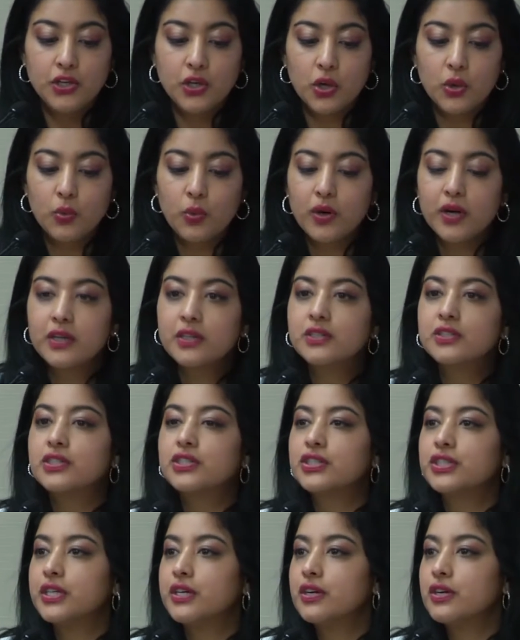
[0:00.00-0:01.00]
Your work
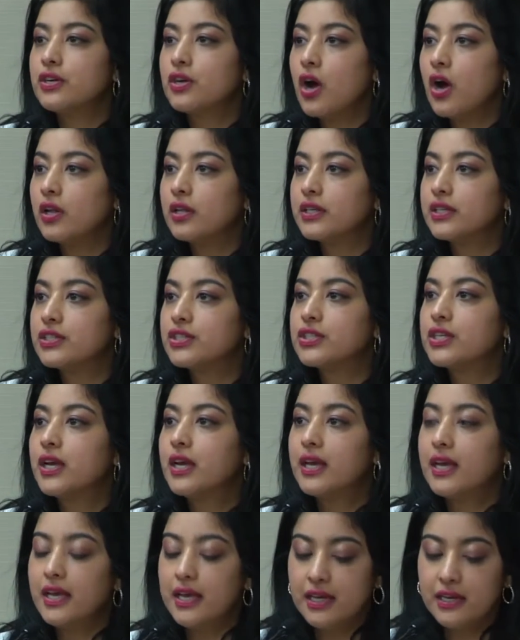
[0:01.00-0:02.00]
to share knowledge,
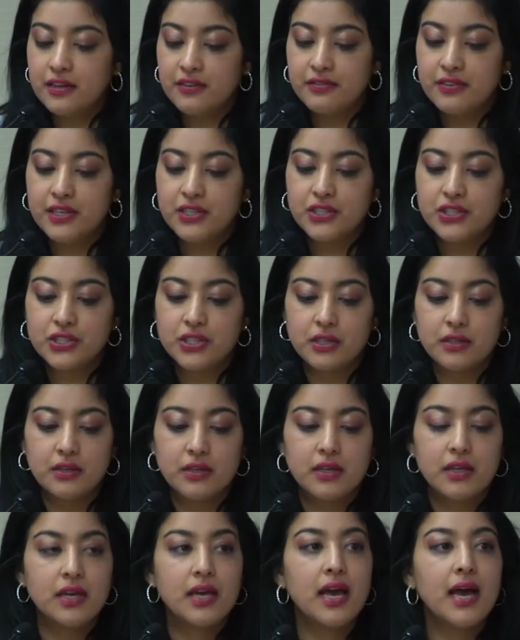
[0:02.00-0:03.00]

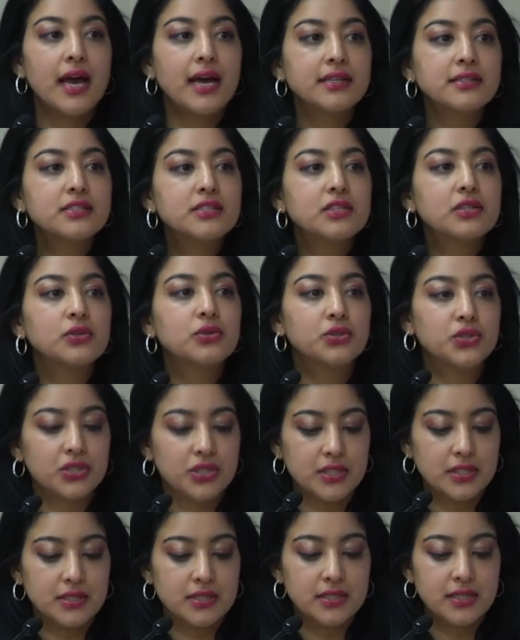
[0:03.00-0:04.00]
innovation, and
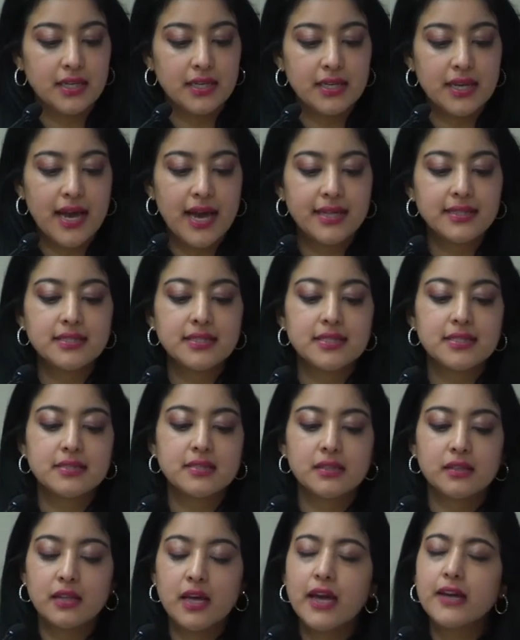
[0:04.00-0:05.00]
solutions
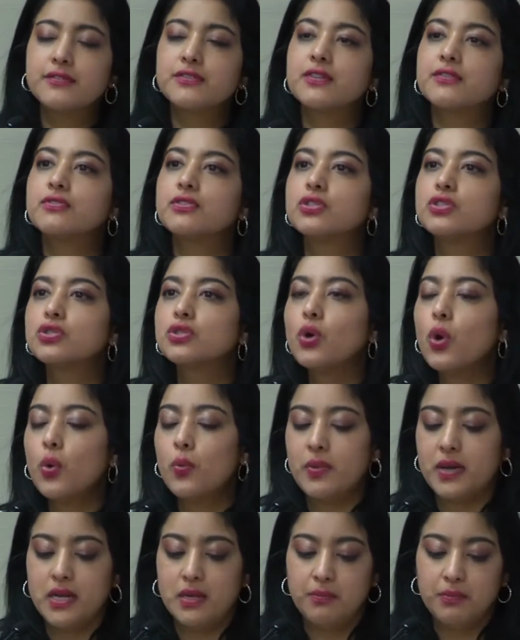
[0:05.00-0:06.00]
enhances the lives of
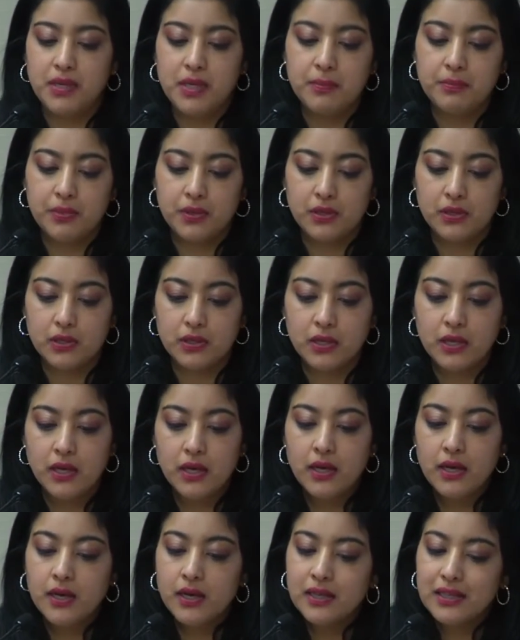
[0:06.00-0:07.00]
so many people
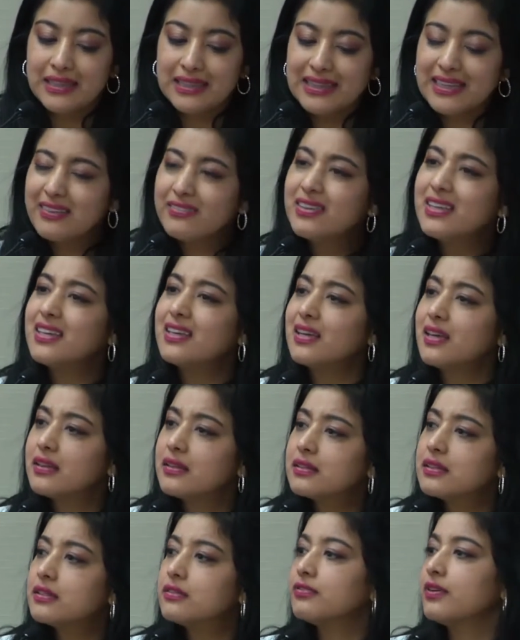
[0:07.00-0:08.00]
living
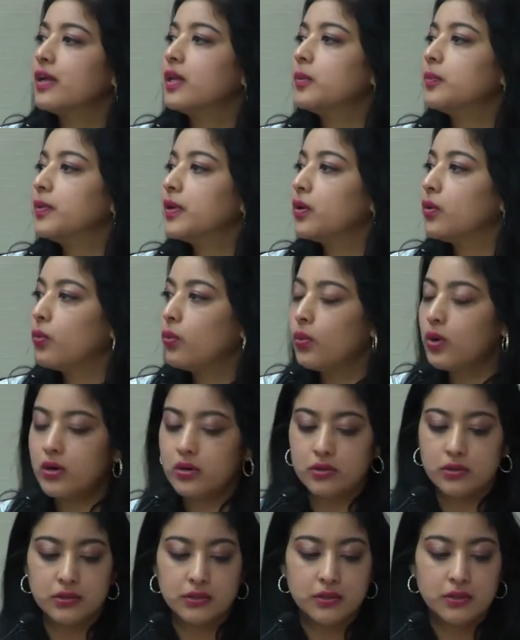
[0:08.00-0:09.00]
in the developing
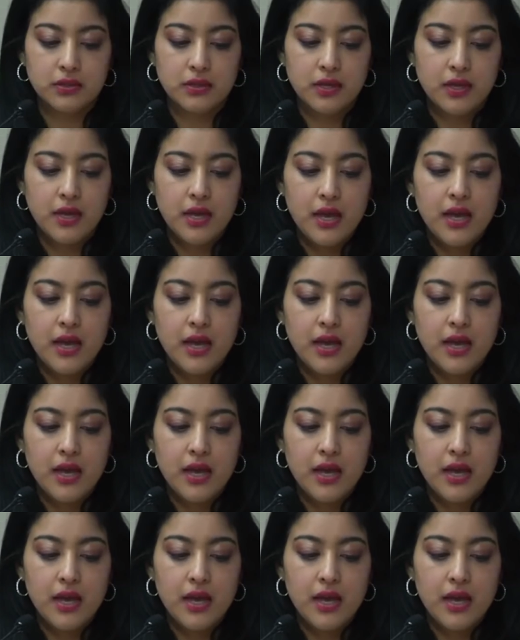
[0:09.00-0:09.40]
world.